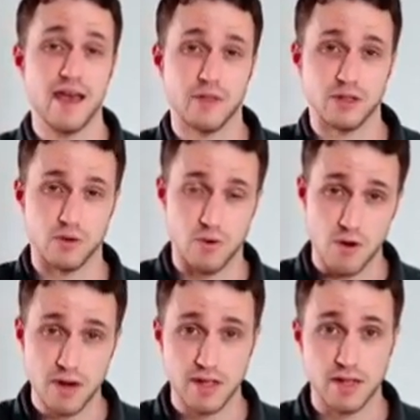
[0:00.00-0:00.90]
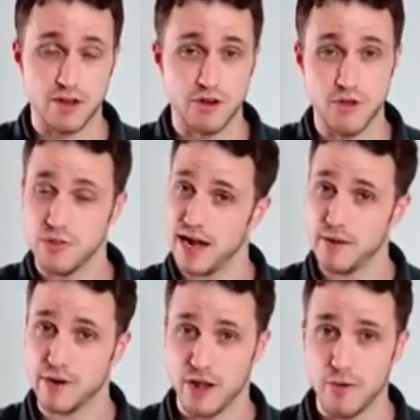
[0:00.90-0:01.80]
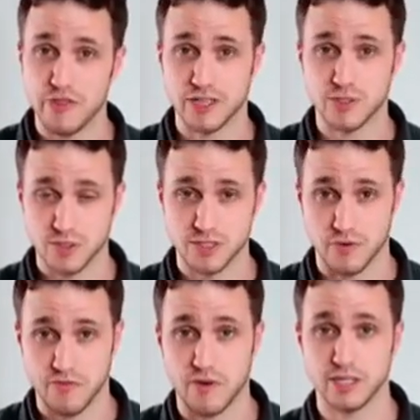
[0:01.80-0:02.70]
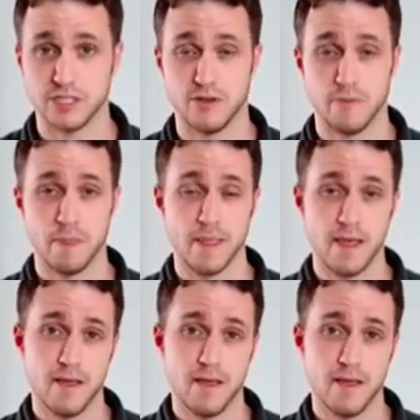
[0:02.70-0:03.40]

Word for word: The Lord knew that I would know what this was referring to,